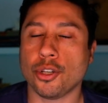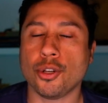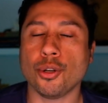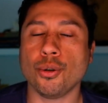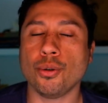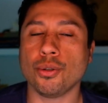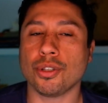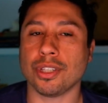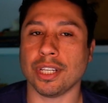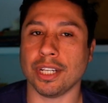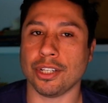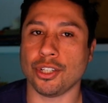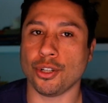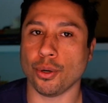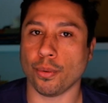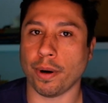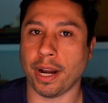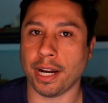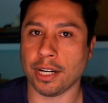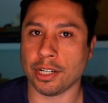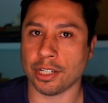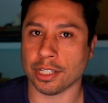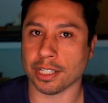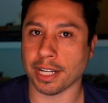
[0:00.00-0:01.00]
do
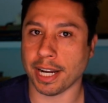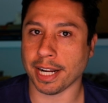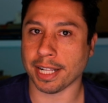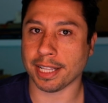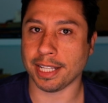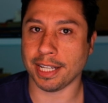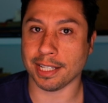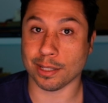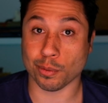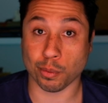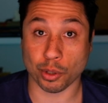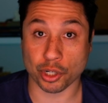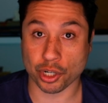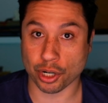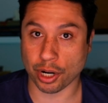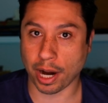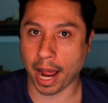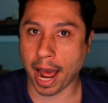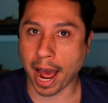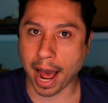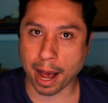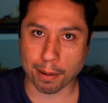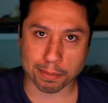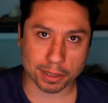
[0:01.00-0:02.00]
situations like this, which
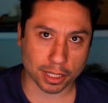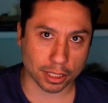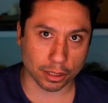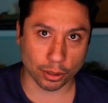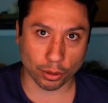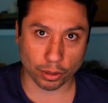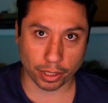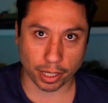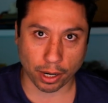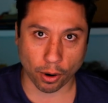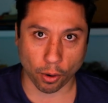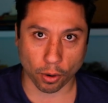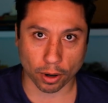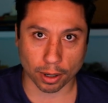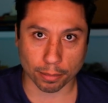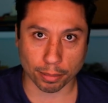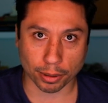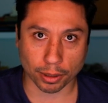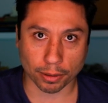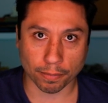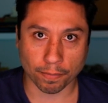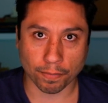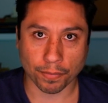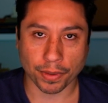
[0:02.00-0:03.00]
are absolutely
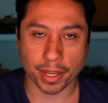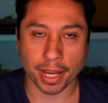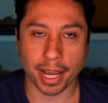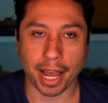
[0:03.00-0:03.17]
horrible.